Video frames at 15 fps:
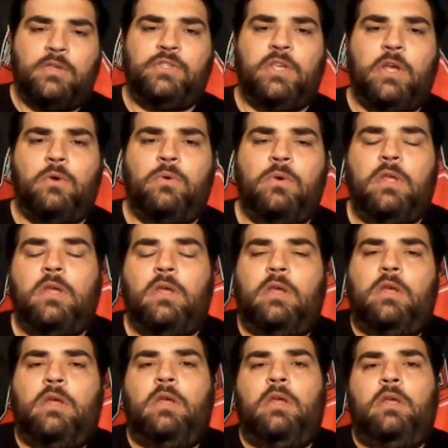So,
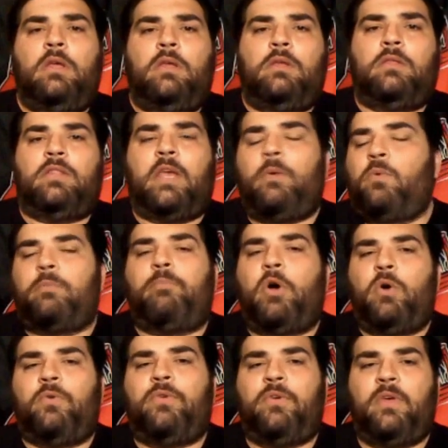they were
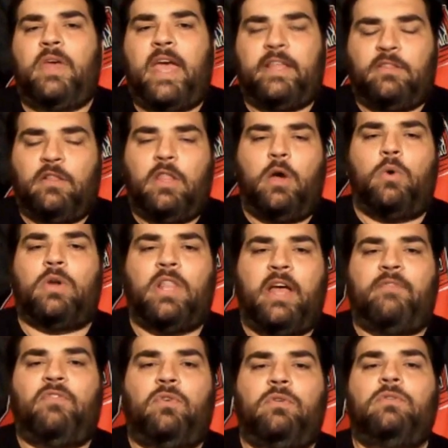both at the lower
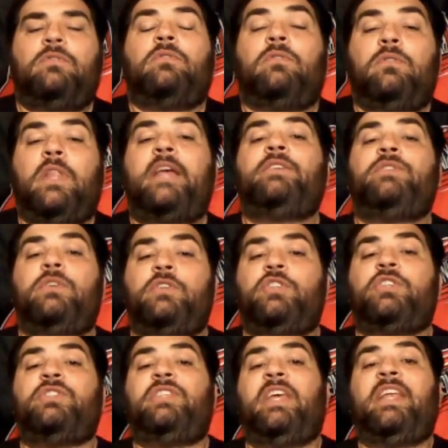level. Lesnar
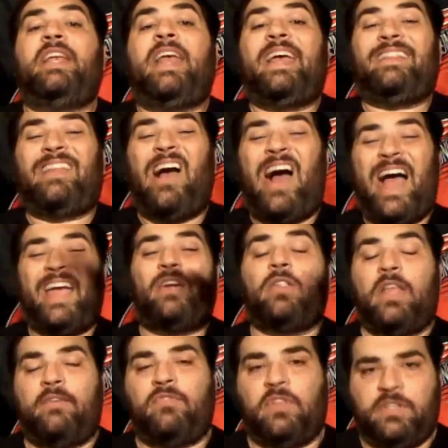just did it at the higher
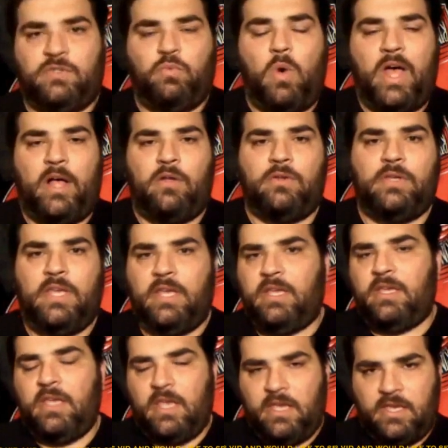level as well.
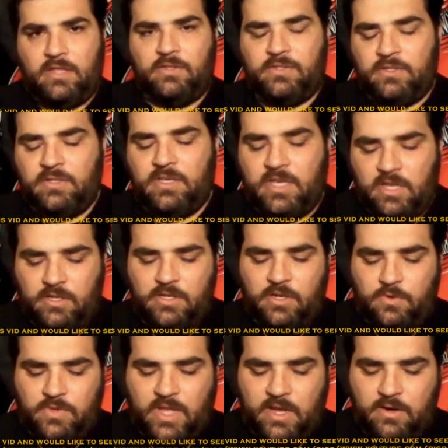He can
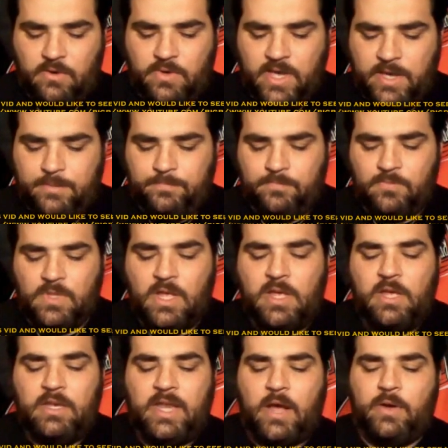continue that, okay?
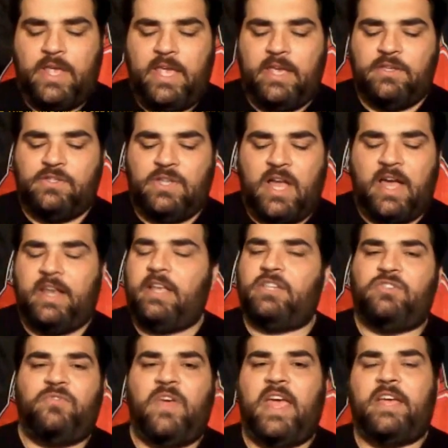Now, he is not
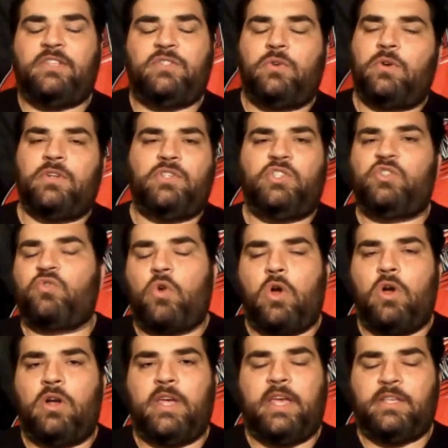as fast or as
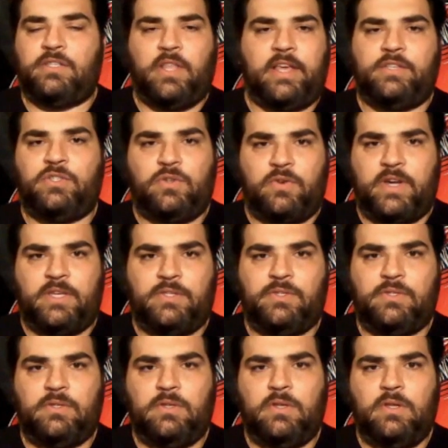strong as Lesnar
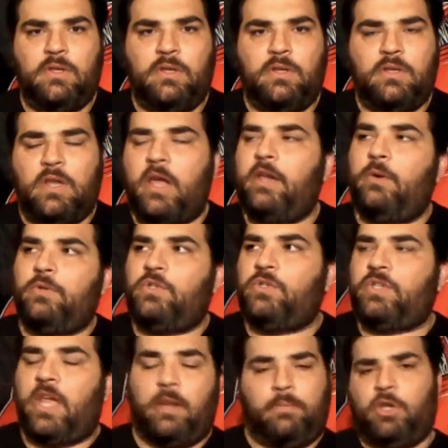is. Now, I know what
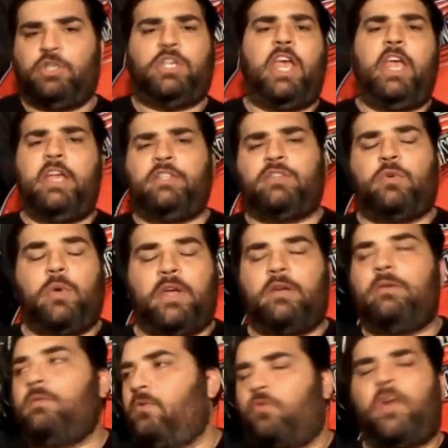you're saying, but his hands are
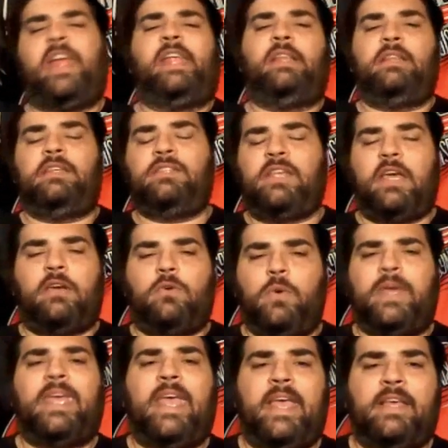quicker. Great. He's got
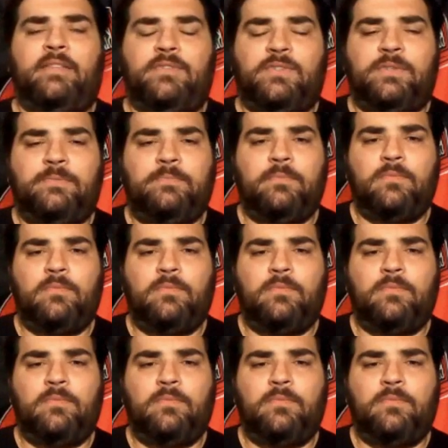quick hands.